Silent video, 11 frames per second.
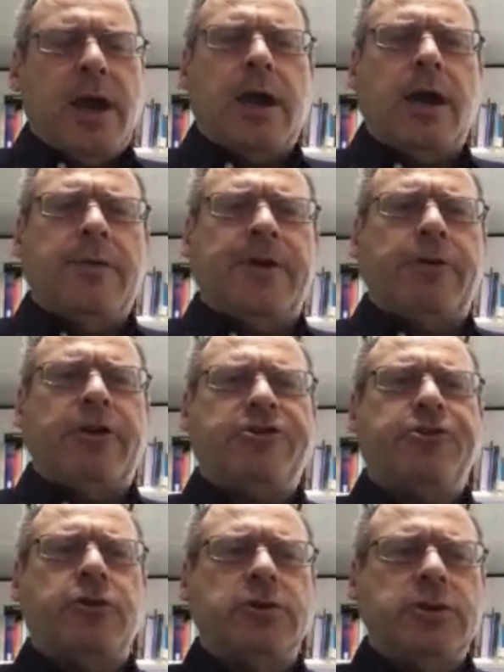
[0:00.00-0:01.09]
a very
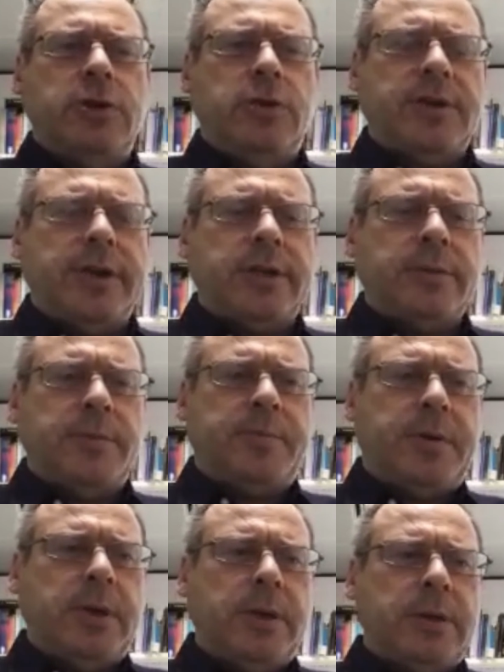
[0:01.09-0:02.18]
short news item
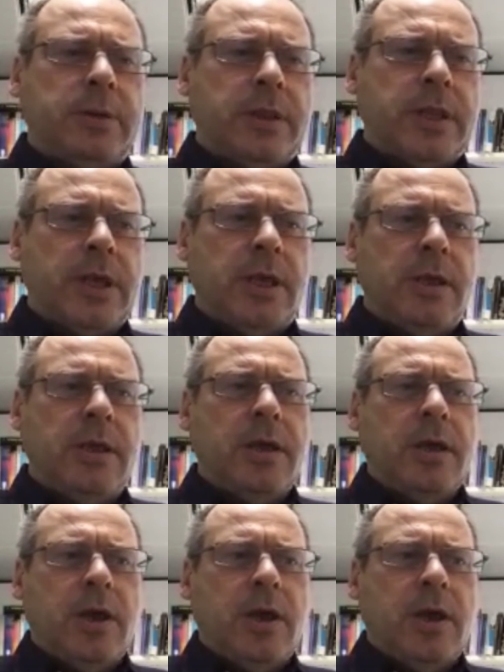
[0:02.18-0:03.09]
appeared on the